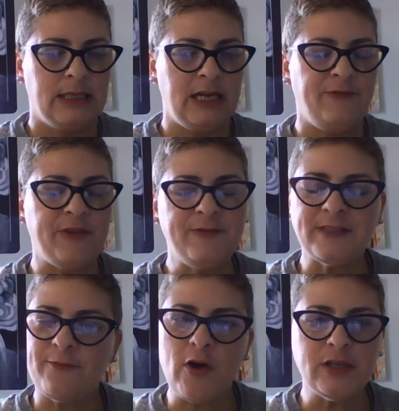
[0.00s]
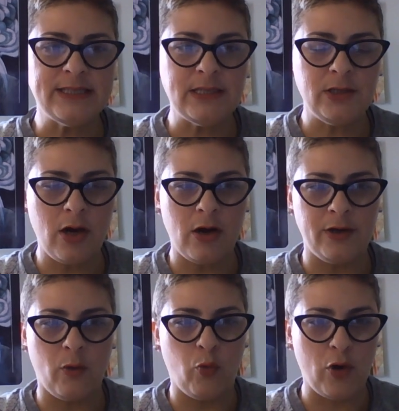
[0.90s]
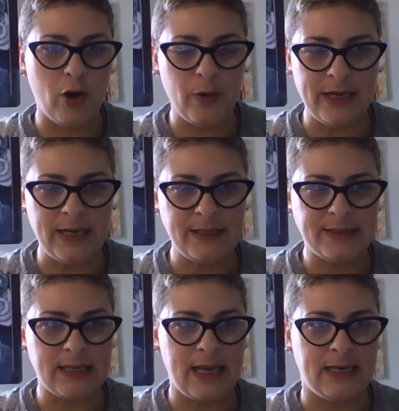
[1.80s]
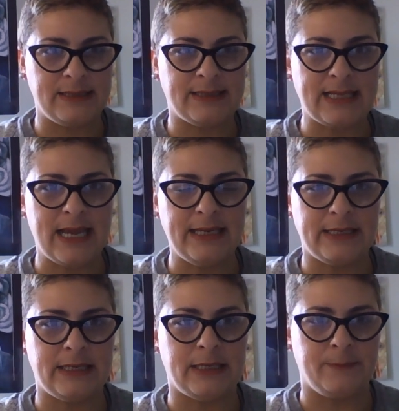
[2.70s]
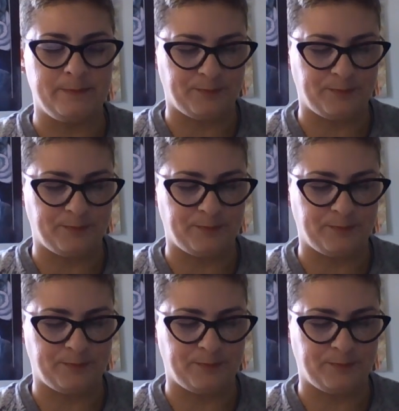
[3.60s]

If it's focusing on worries and anxiety,